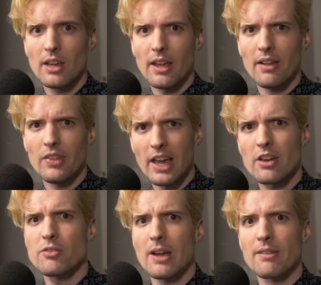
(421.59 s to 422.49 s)
and the
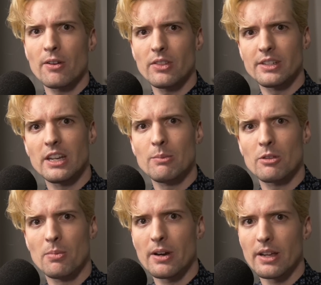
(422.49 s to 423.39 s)
extra effort the team has
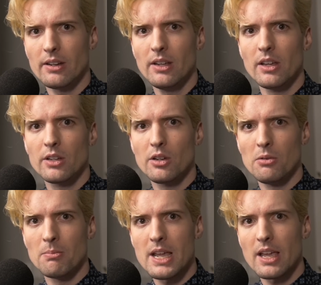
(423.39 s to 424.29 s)
put in to
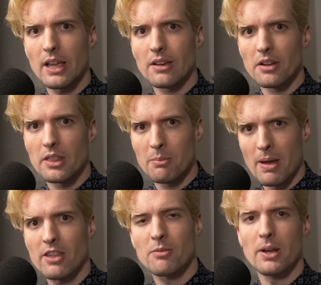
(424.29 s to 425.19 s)
making it the
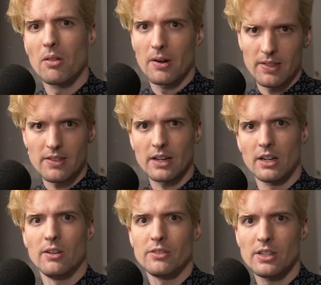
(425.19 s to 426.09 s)
best way to learn these
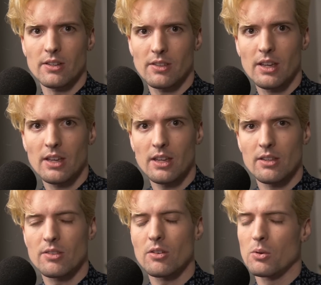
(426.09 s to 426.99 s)
technologies
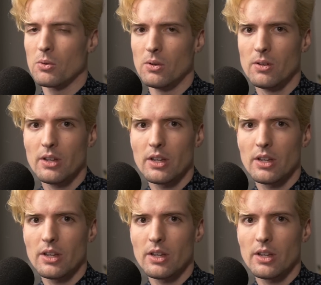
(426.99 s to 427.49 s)
is so cool.